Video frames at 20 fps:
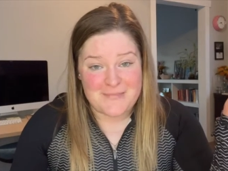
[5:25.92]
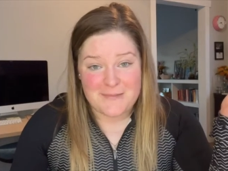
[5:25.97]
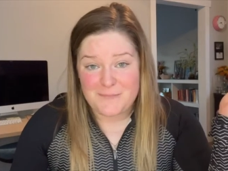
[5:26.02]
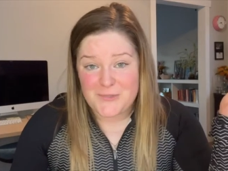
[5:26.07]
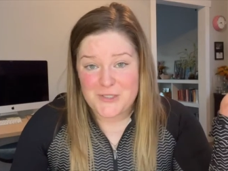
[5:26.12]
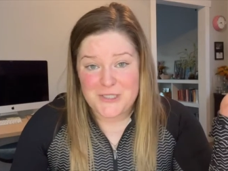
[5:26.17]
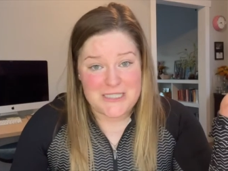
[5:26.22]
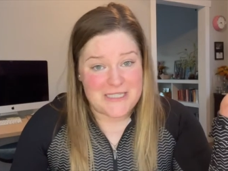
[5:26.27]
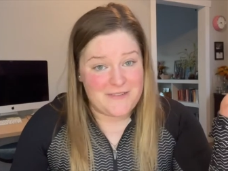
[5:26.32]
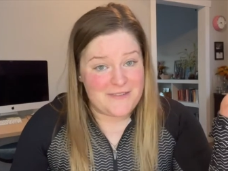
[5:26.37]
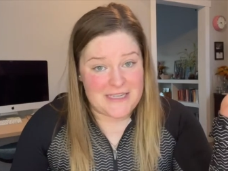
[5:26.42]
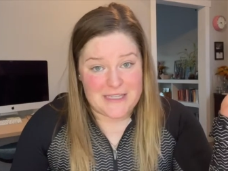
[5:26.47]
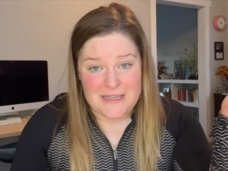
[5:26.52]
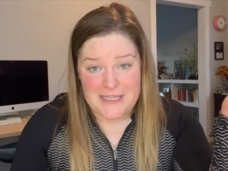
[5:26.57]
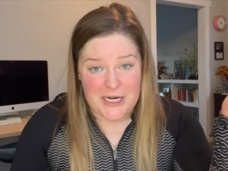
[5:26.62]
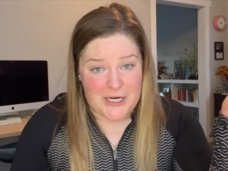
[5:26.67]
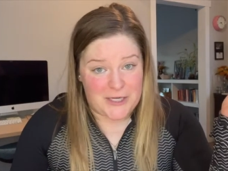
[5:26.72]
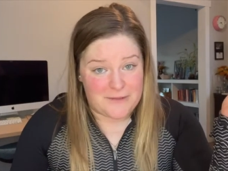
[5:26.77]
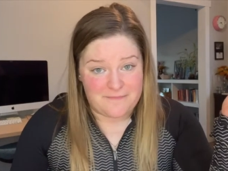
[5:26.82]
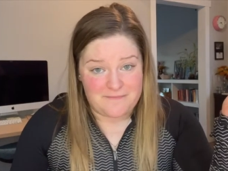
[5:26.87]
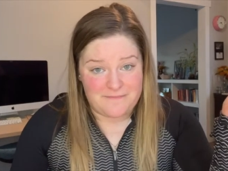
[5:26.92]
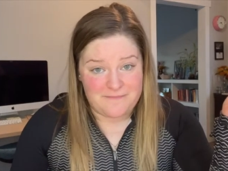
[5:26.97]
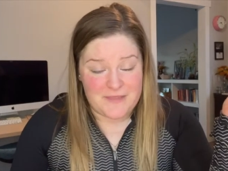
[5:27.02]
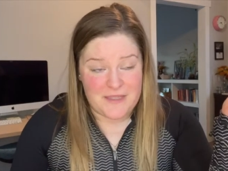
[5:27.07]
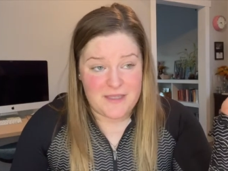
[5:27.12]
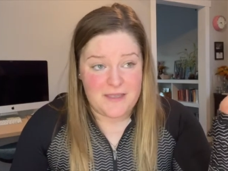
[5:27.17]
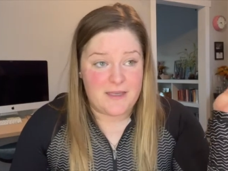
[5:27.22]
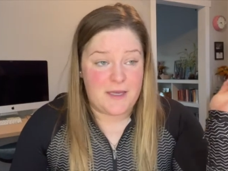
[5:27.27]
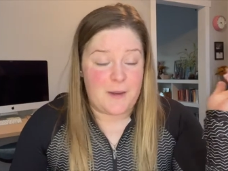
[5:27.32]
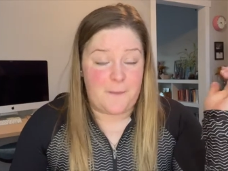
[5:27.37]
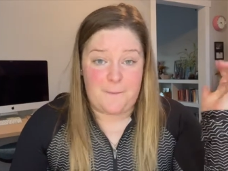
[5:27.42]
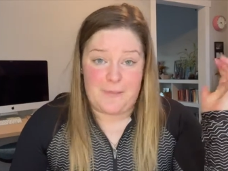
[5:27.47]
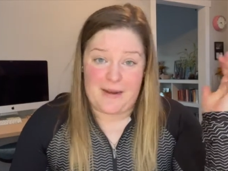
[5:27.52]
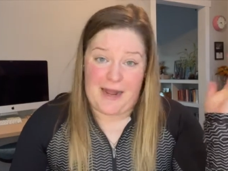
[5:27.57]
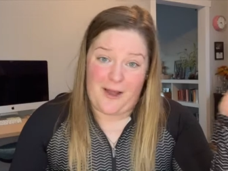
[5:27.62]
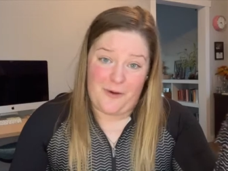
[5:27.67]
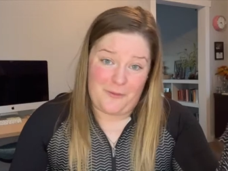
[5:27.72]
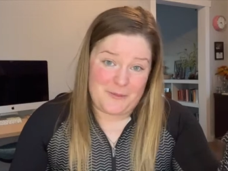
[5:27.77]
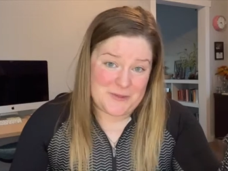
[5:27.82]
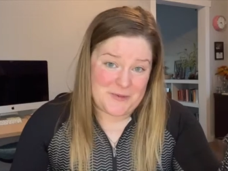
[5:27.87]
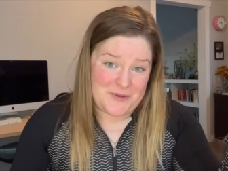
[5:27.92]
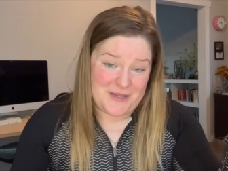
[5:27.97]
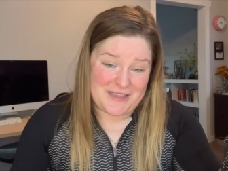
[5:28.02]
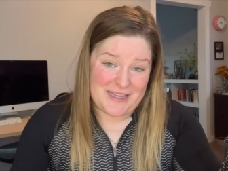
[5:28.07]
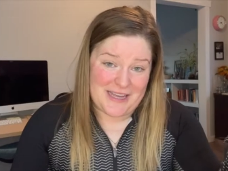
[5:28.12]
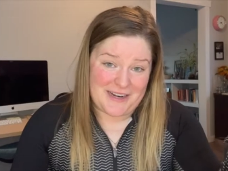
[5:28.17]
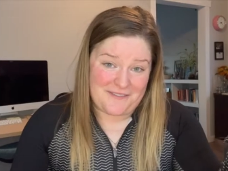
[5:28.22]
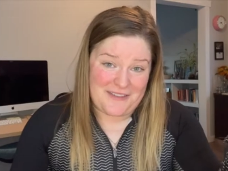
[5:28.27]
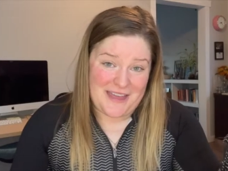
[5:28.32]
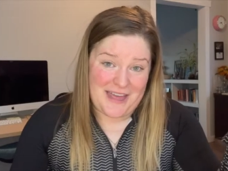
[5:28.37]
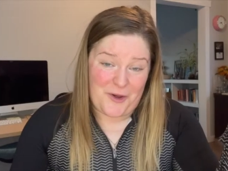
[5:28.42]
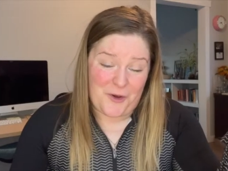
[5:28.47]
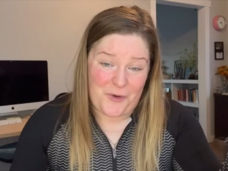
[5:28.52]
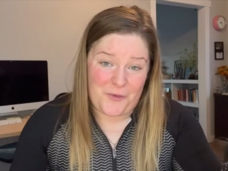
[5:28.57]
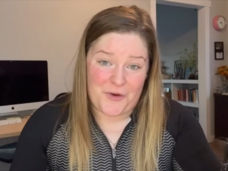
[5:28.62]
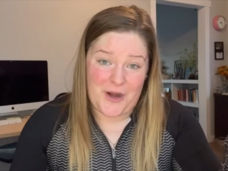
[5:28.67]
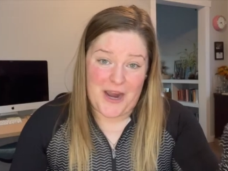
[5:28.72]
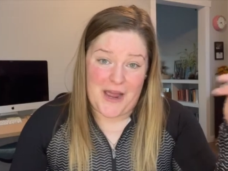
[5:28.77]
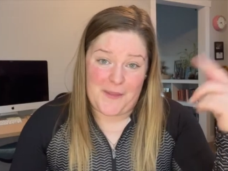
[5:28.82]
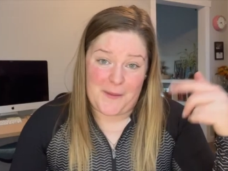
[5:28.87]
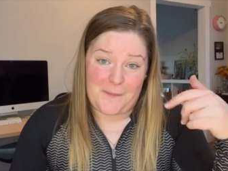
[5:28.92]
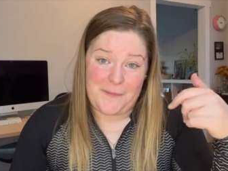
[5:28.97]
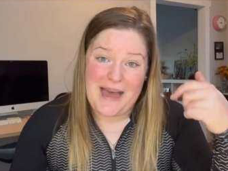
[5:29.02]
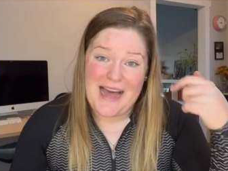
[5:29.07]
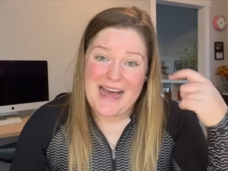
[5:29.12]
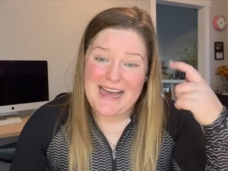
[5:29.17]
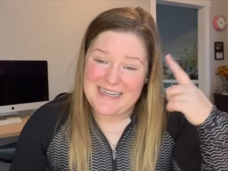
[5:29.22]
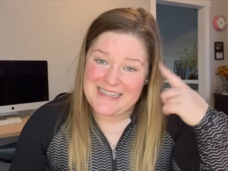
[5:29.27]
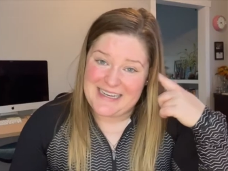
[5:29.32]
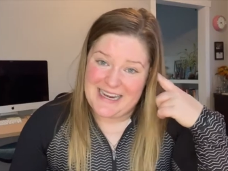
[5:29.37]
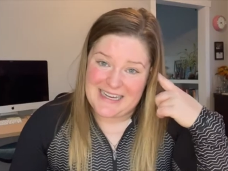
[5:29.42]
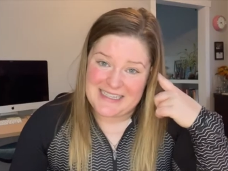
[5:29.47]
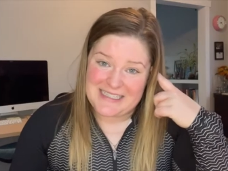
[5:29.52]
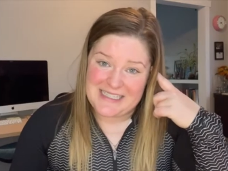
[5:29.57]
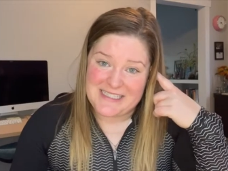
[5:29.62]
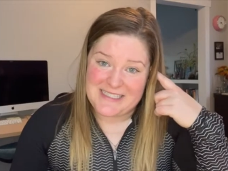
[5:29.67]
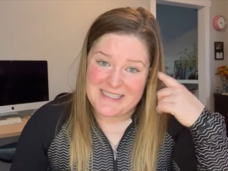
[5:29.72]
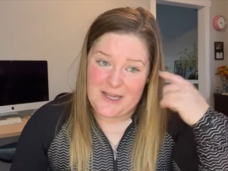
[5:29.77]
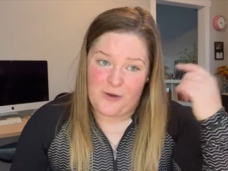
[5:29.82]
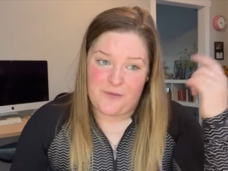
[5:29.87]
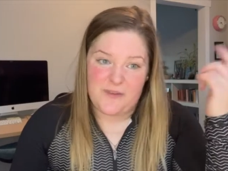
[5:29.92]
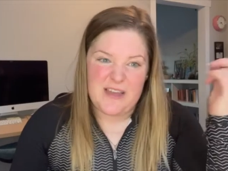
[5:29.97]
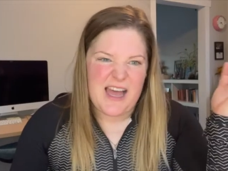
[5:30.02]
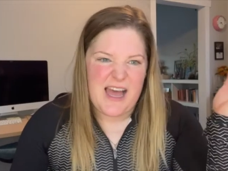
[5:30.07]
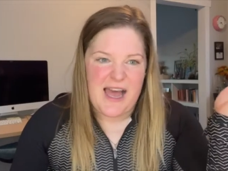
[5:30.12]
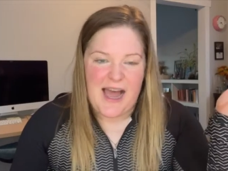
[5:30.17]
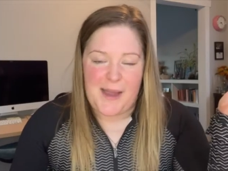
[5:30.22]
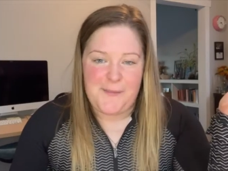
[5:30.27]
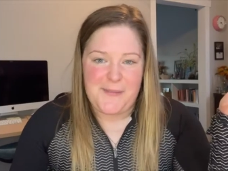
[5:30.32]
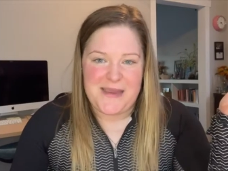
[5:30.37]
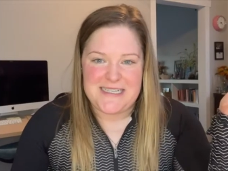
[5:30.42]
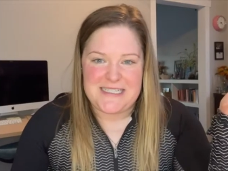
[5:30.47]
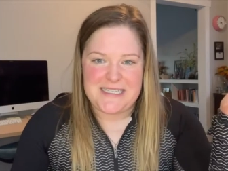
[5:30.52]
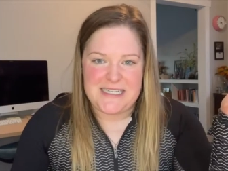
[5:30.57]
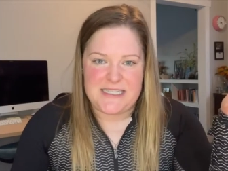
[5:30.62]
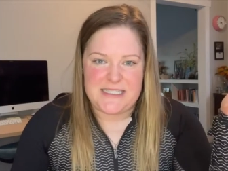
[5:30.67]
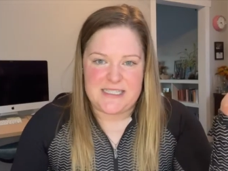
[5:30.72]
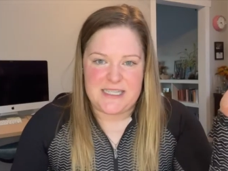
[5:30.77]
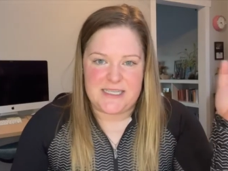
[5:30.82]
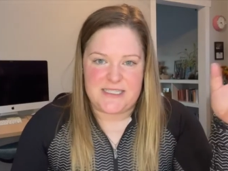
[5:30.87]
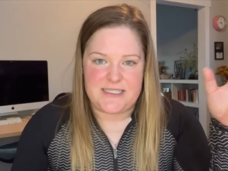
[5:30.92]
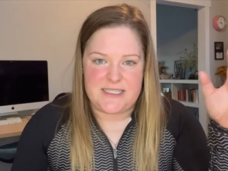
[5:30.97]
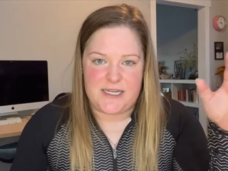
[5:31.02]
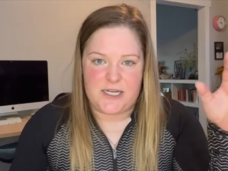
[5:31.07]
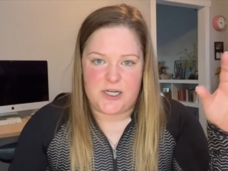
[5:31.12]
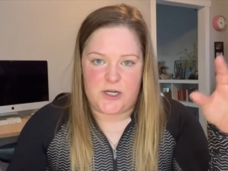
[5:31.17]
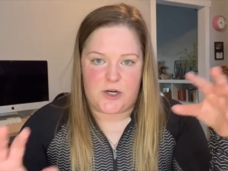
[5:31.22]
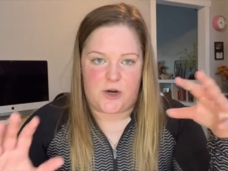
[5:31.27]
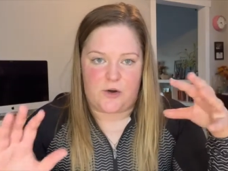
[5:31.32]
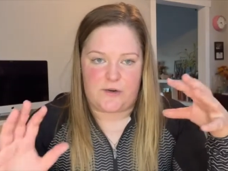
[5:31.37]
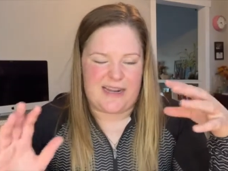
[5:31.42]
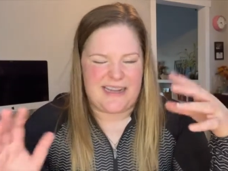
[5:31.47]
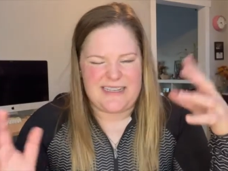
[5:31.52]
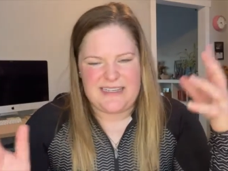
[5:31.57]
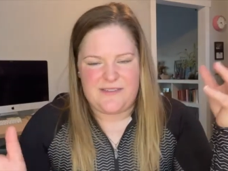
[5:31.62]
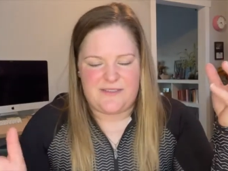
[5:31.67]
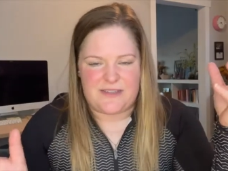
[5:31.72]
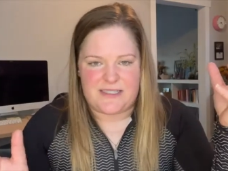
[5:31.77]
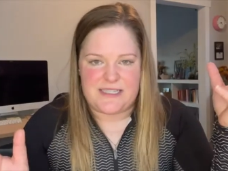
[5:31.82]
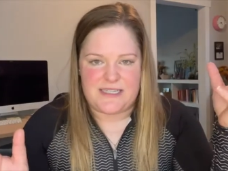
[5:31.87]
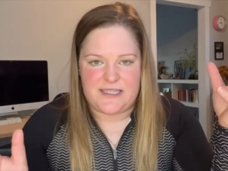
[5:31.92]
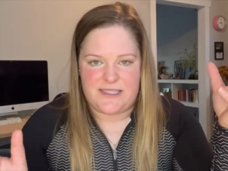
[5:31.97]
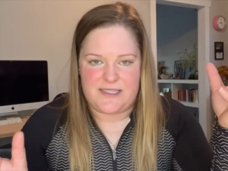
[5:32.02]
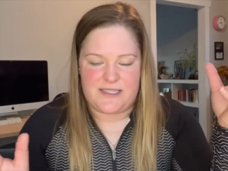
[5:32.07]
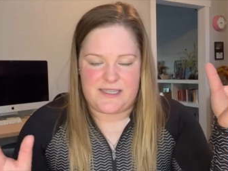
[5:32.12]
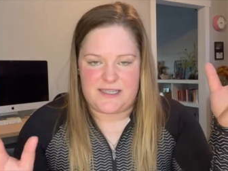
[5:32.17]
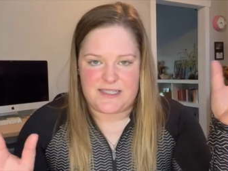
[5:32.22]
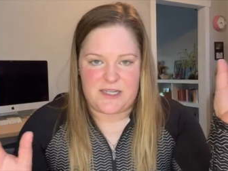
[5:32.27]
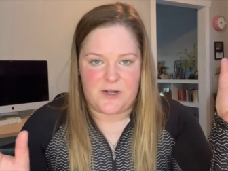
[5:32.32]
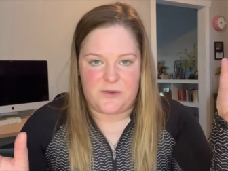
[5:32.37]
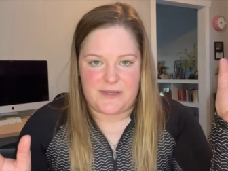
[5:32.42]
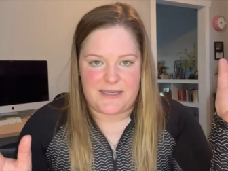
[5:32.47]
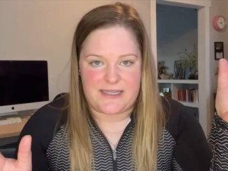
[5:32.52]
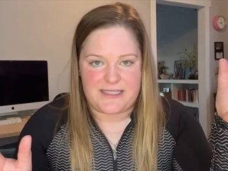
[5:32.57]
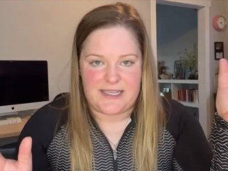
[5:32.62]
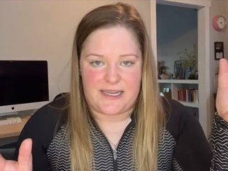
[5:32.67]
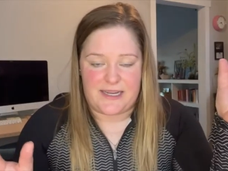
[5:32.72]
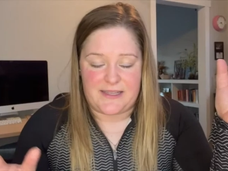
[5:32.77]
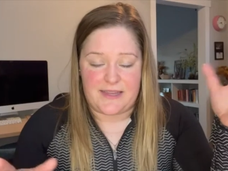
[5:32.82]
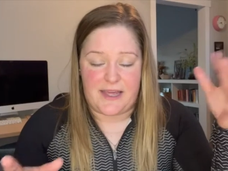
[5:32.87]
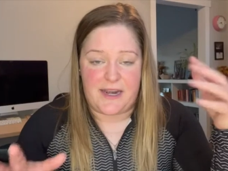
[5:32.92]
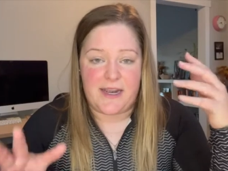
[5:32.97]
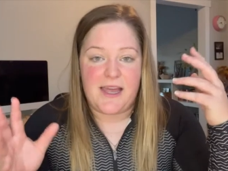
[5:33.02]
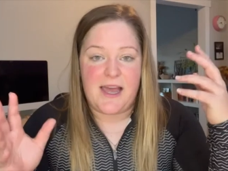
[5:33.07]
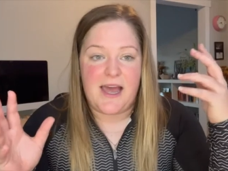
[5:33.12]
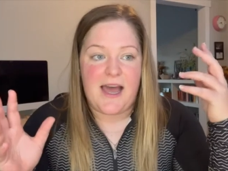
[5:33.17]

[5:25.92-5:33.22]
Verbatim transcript: Just leaving it there. But I will be doing a lot of that over on the podcast itself. I may tease things here, or not even tease things. I don't like saying that.